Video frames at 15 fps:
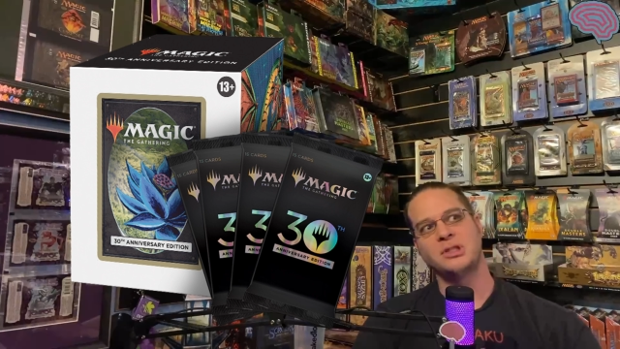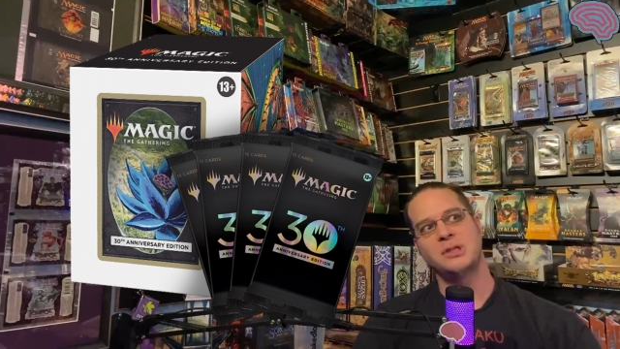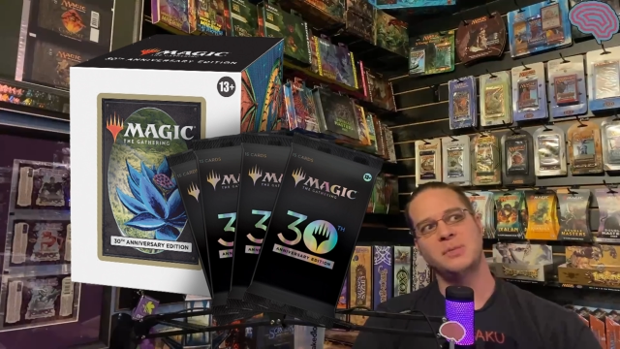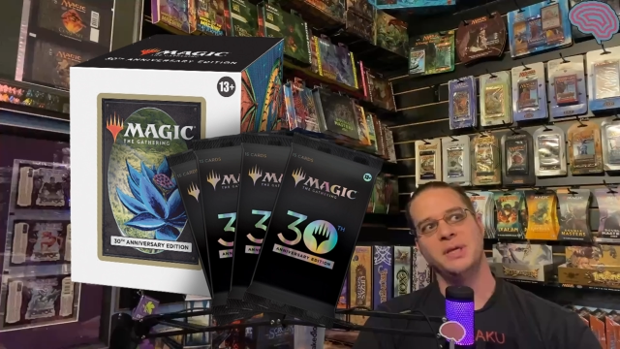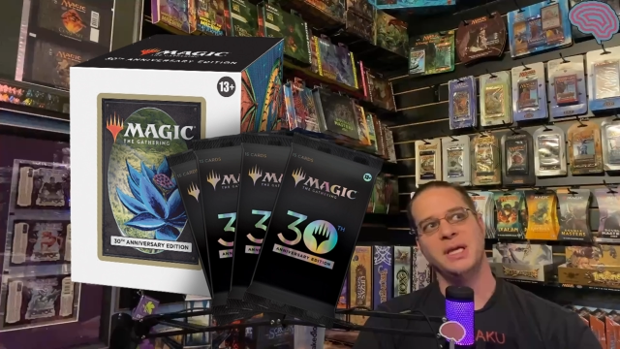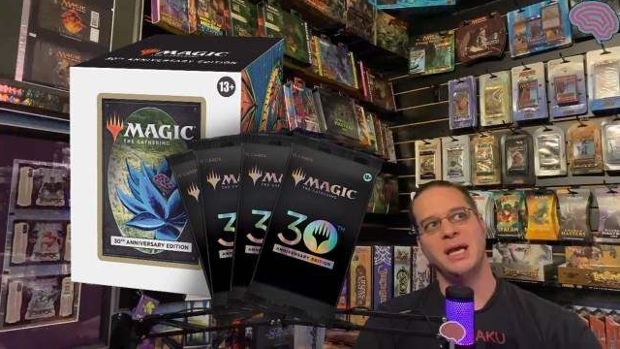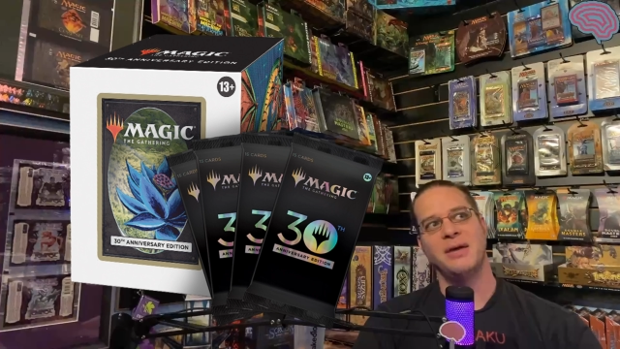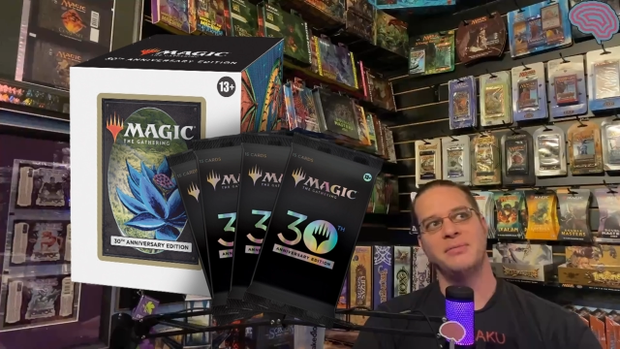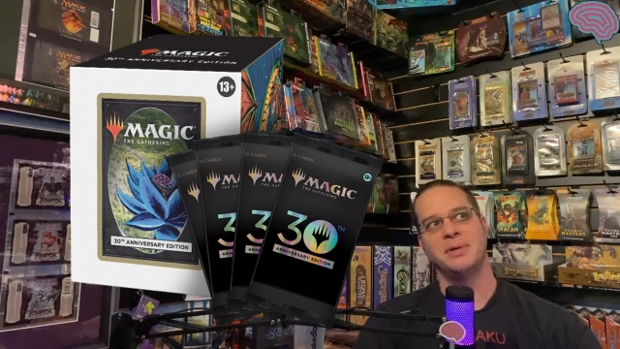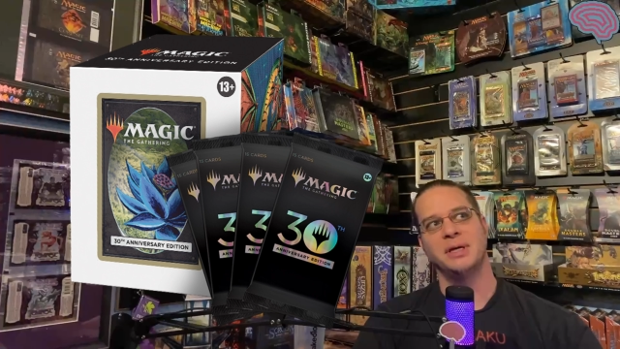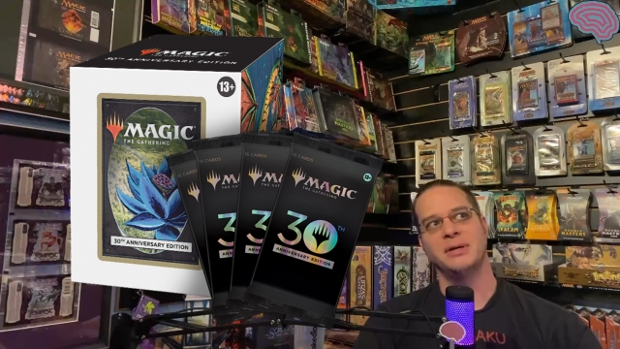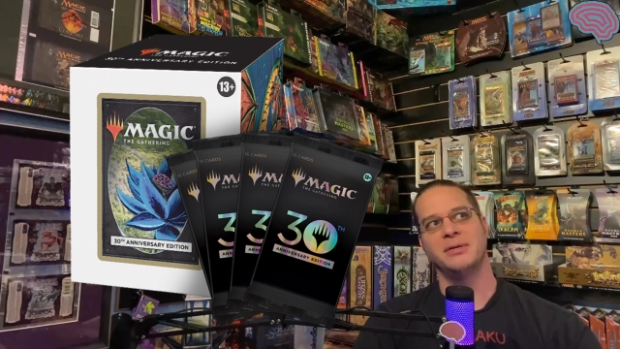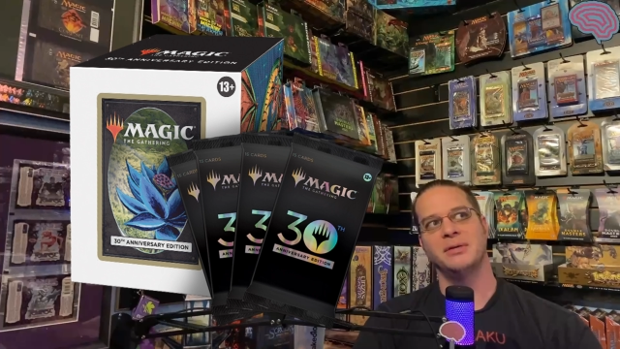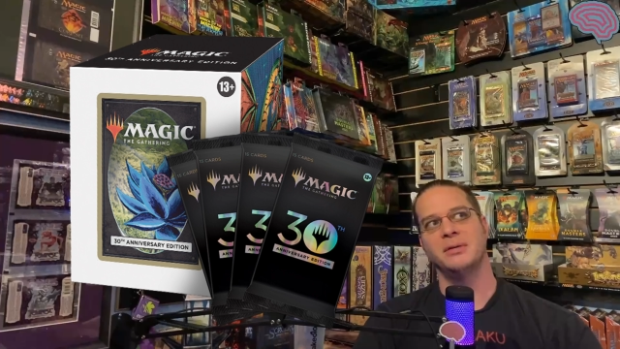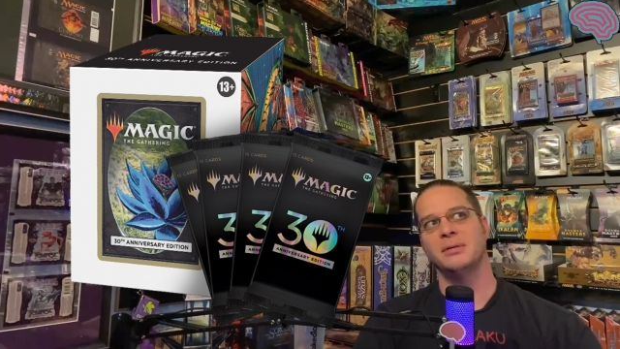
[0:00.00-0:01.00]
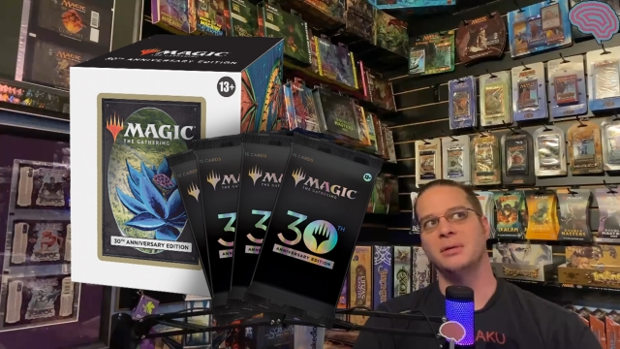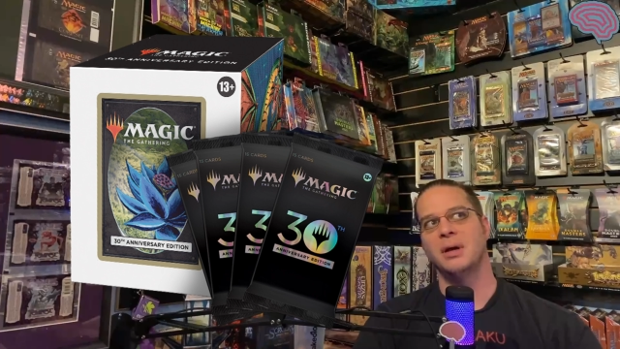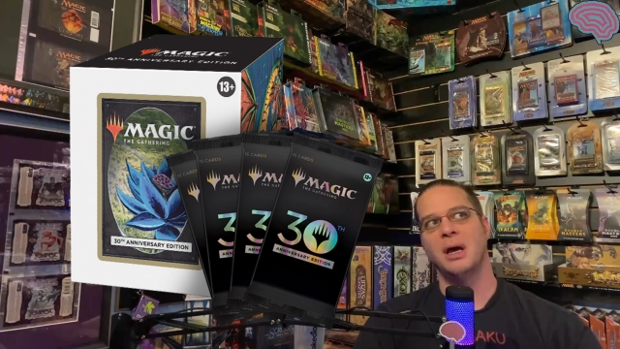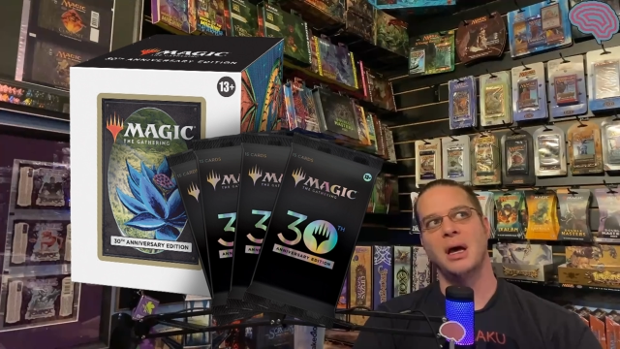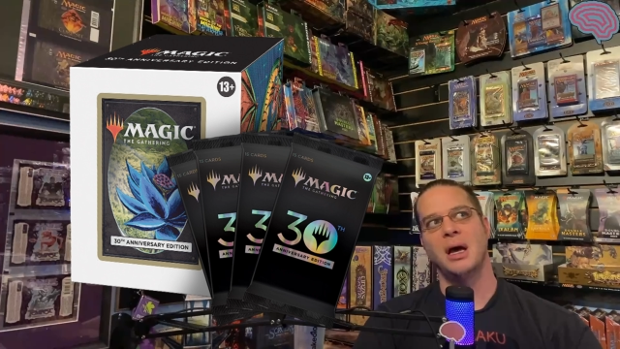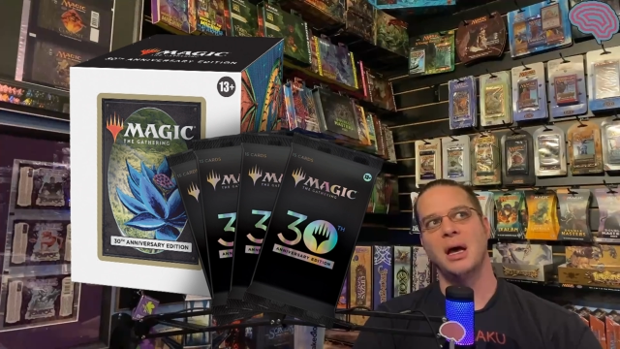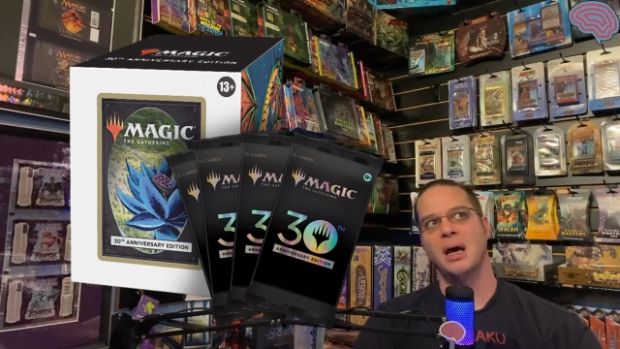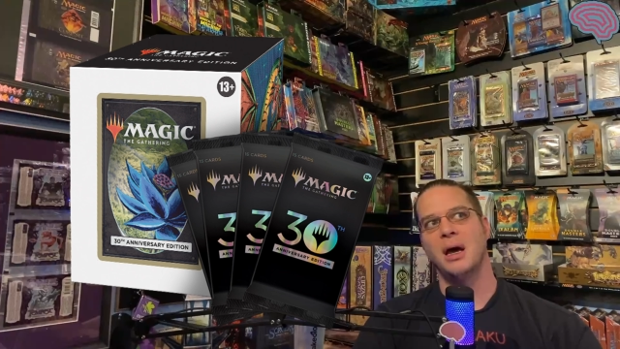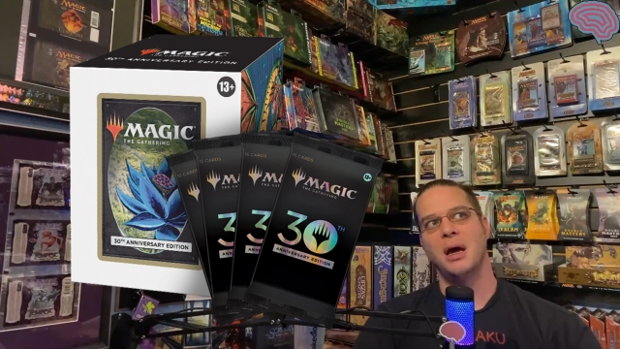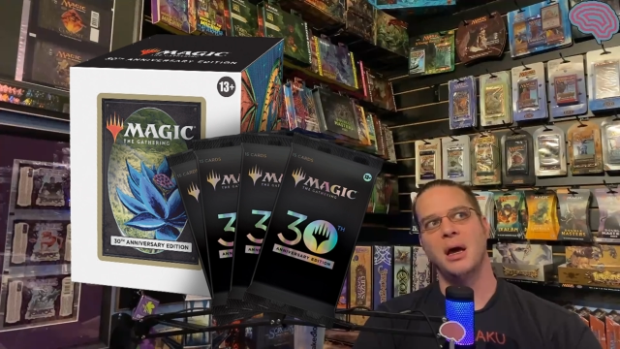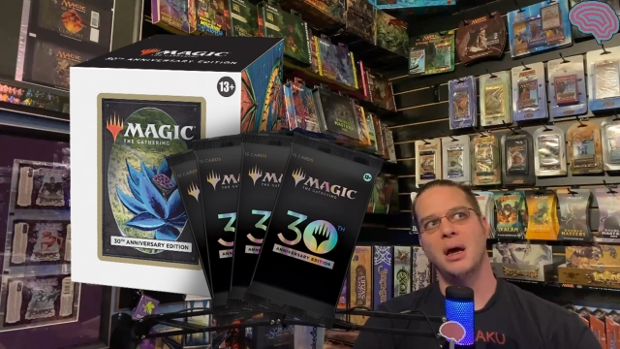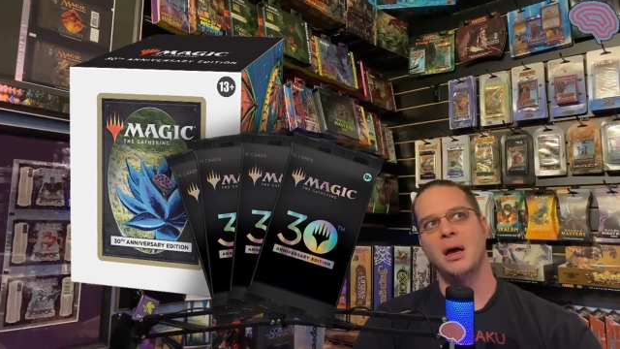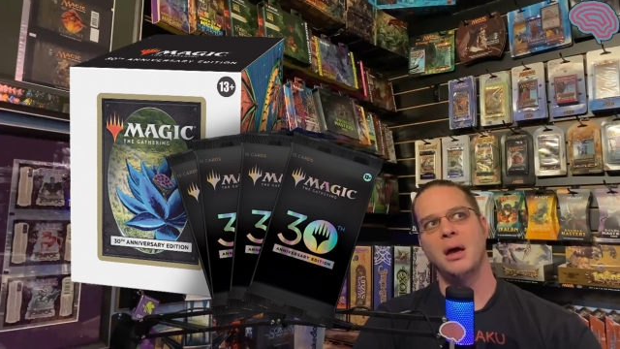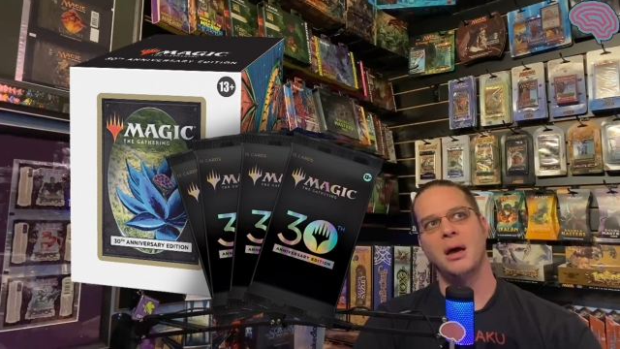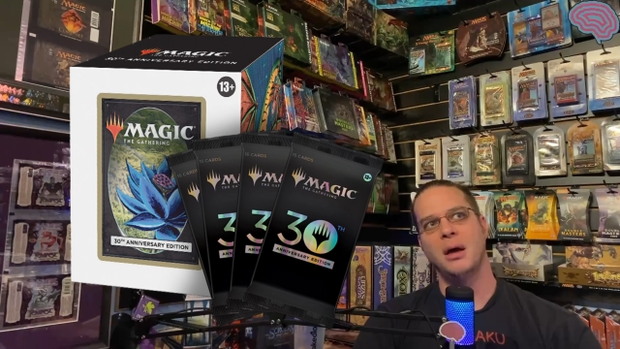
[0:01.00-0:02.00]
to me, I've been
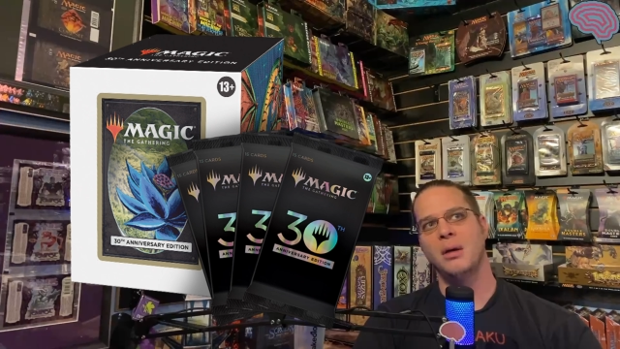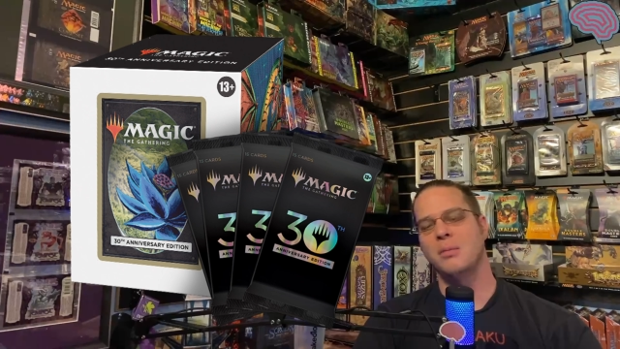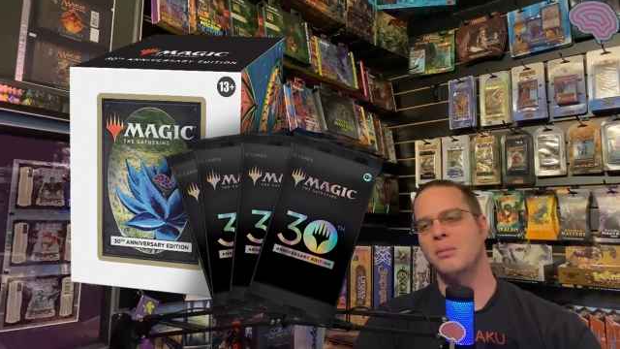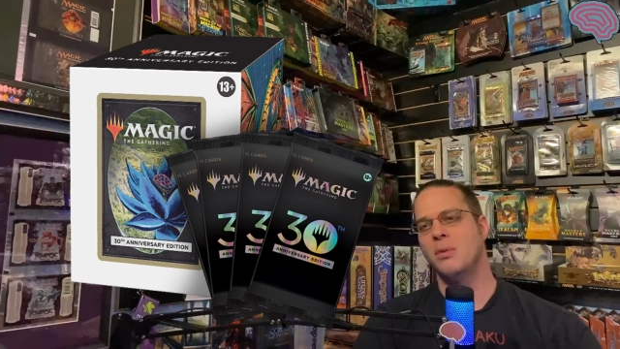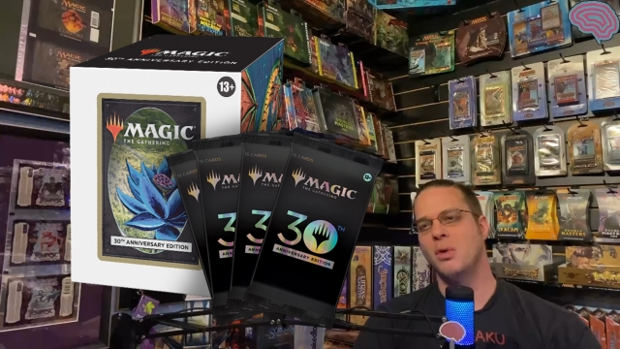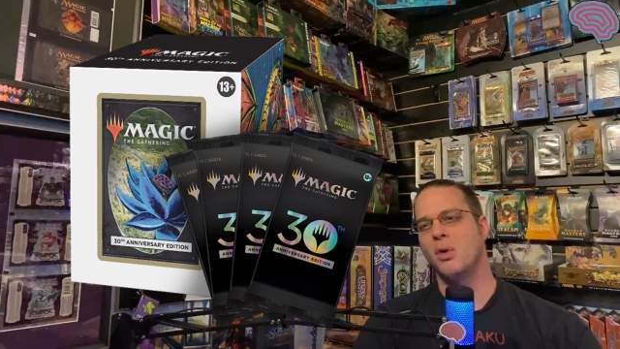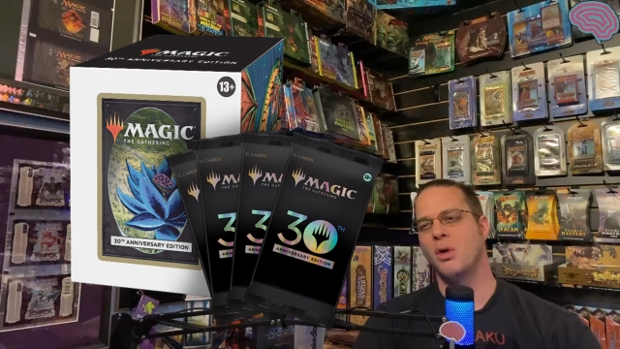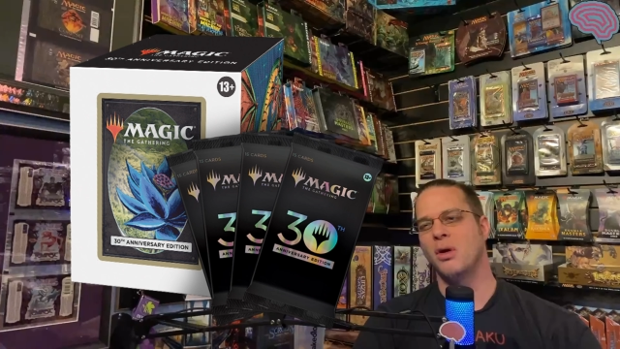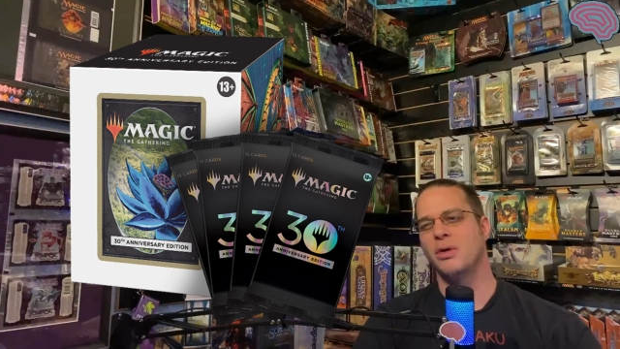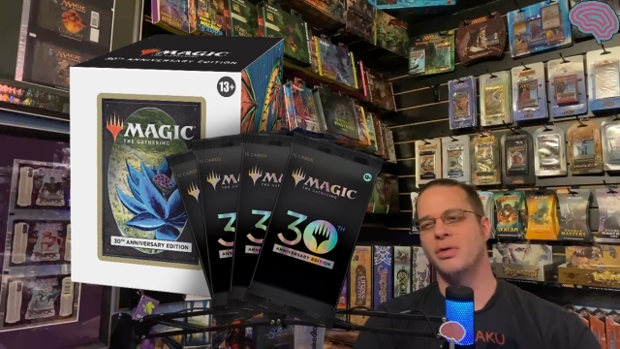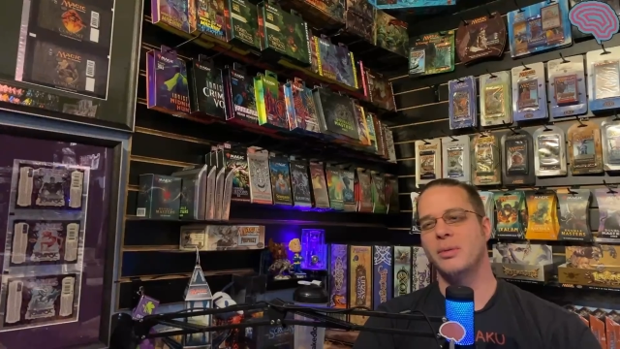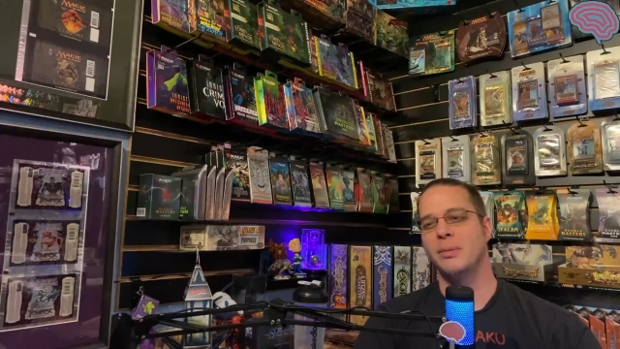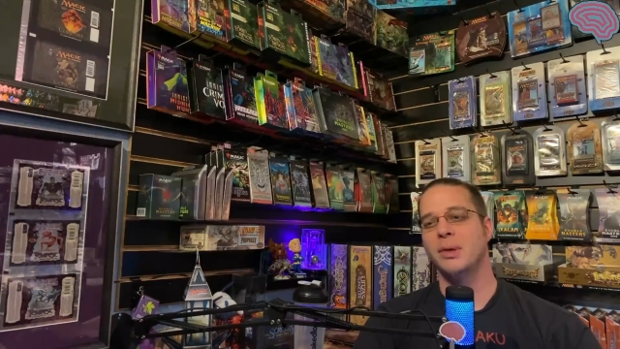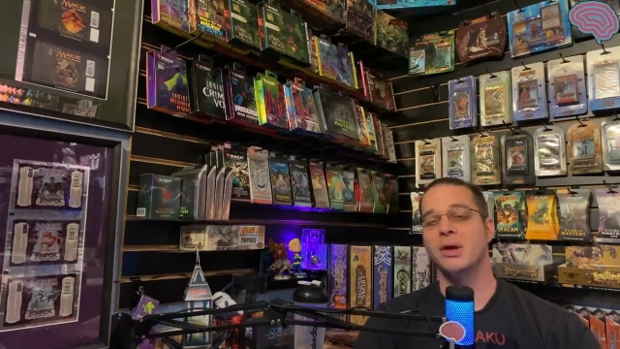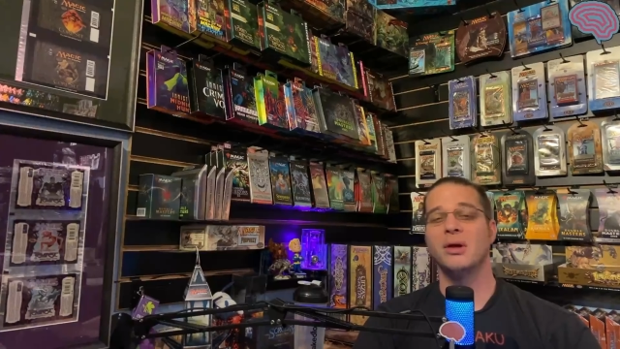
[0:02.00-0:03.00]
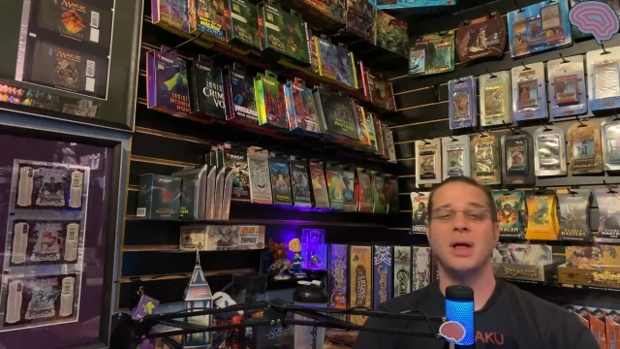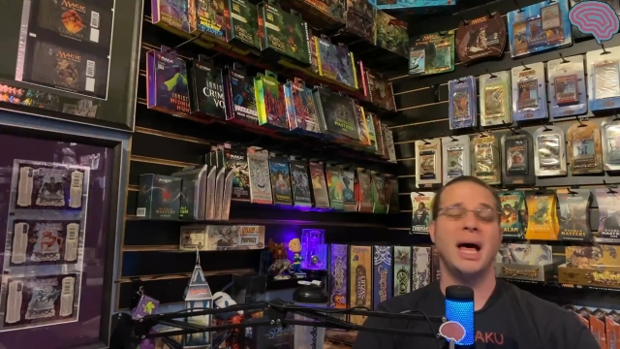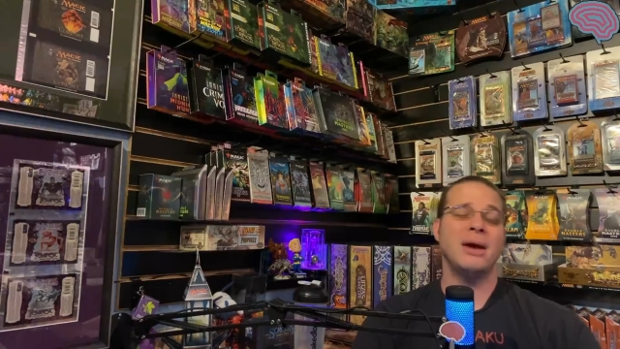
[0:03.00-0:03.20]
more in the middle.